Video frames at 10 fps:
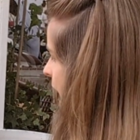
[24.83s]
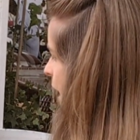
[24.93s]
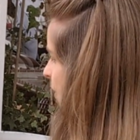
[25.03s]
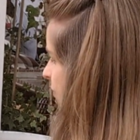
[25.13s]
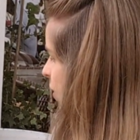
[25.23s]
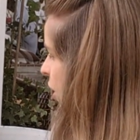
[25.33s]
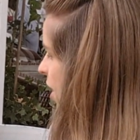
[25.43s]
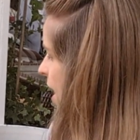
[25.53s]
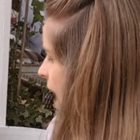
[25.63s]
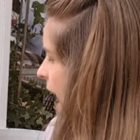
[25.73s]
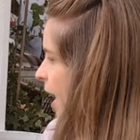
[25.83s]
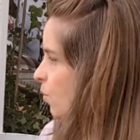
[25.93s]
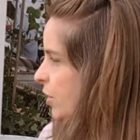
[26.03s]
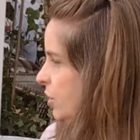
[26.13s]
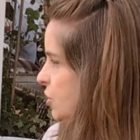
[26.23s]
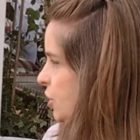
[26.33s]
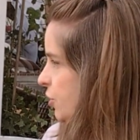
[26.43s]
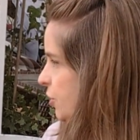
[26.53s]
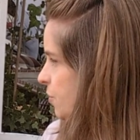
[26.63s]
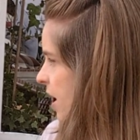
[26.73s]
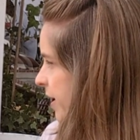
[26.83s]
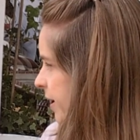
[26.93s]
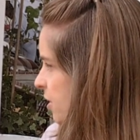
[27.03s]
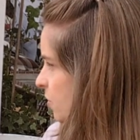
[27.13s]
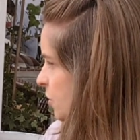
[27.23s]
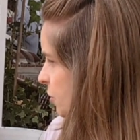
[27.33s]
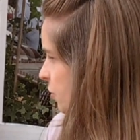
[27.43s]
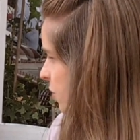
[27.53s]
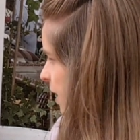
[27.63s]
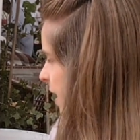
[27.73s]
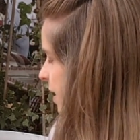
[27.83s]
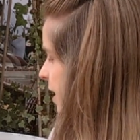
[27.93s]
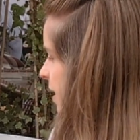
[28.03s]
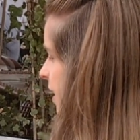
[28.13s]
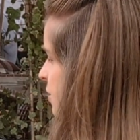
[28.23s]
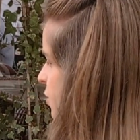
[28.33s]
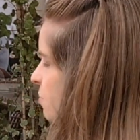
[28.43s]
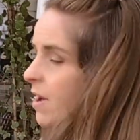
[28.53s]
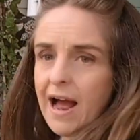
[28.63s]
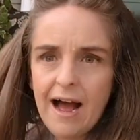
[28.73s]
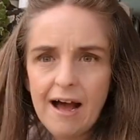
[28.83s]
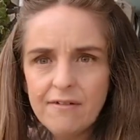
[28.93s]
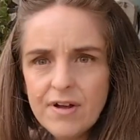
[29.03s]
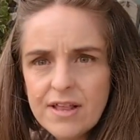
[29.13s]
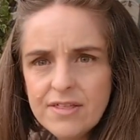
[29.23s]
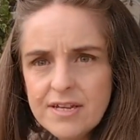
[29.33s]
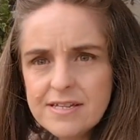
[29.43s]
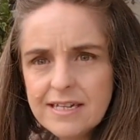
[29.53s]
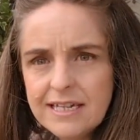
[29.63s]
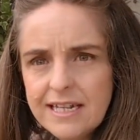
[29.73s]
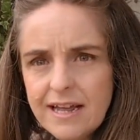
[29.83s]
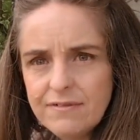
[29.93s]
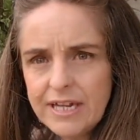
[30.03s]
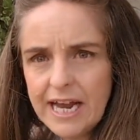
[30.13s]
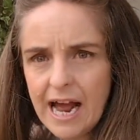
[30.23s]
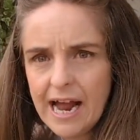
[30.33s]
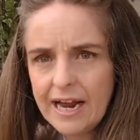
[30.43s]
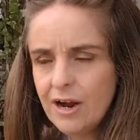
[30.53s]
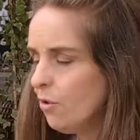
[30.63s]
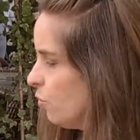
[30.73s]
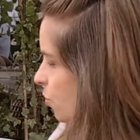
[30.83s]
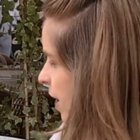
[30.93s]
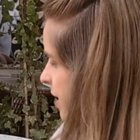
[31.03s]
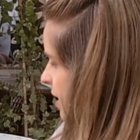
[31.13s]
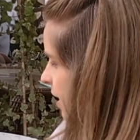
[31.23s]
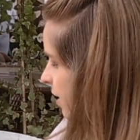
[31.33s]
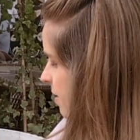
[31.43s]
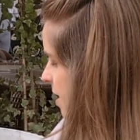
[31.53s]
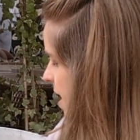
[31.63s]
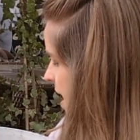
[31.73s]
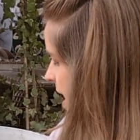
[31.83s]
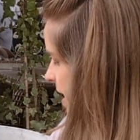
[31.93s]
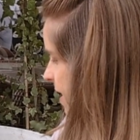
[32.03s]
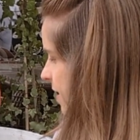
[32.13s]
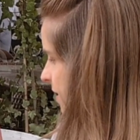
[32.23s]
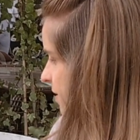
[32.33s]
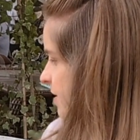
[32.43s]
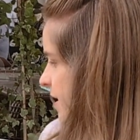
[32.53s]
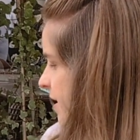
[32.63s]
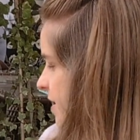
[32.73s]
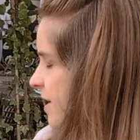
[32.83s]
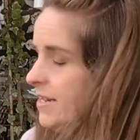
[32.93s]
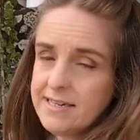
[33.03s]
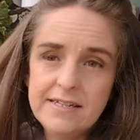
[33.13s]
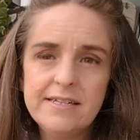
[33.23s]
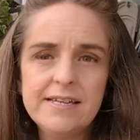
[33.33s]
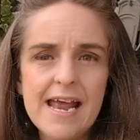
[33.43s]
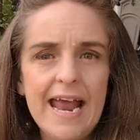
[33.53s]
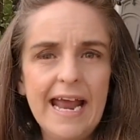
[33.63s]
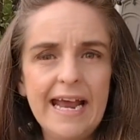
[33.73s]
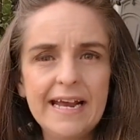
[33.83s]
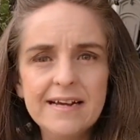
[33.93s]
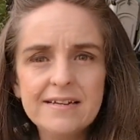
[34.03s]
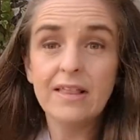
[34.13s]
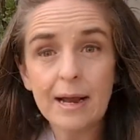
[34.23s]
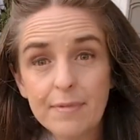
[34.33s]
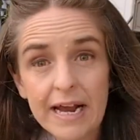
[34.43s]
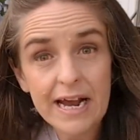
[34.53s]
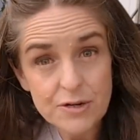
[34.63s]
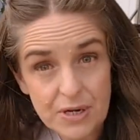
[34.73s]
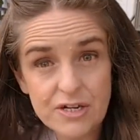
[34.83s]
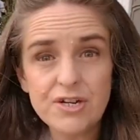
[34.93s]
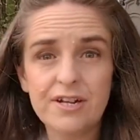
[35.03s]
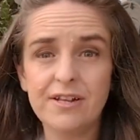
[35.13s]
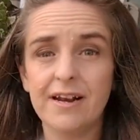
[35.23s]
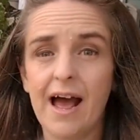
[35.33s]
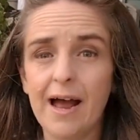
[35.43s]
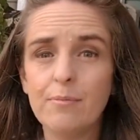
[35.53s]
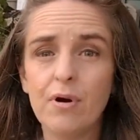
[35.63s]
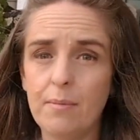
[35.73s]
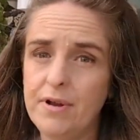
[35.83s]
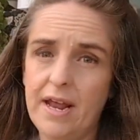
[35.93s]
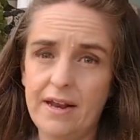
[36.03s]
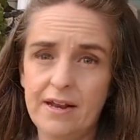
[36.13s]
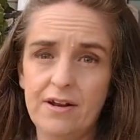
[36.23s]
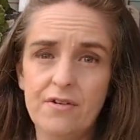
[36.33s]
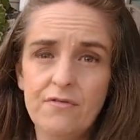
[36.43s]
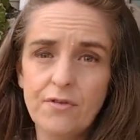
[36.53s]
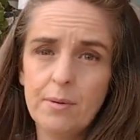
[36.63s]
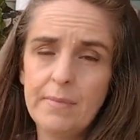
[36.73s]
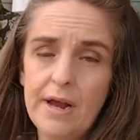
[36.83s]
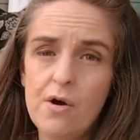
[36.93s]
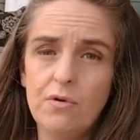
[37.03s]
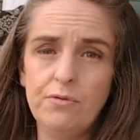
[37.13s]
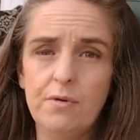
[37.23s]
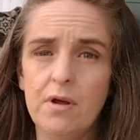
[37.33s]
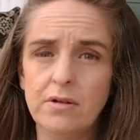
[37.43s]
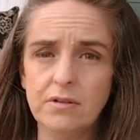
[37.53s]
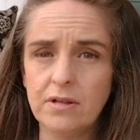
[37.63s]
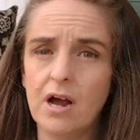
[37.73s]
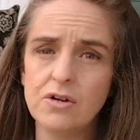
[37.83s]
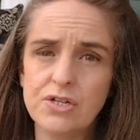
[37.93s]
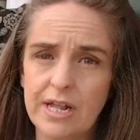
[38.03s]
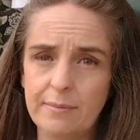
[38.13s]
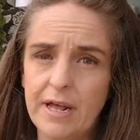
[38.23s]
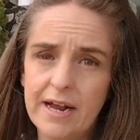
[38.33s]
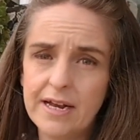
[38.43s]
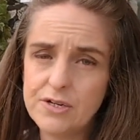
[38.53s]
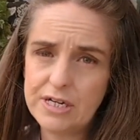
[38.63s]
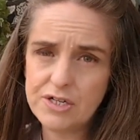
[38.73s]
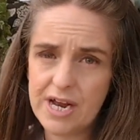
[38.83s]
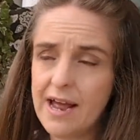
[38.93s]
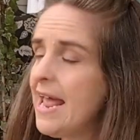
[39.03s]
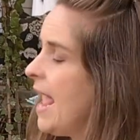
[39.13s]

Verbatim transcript: However, I will show you a closer look at it. I do have this lovely guy right here, and it is a Limelight hydrangea that I propagated from my own large Limelight hydrangea.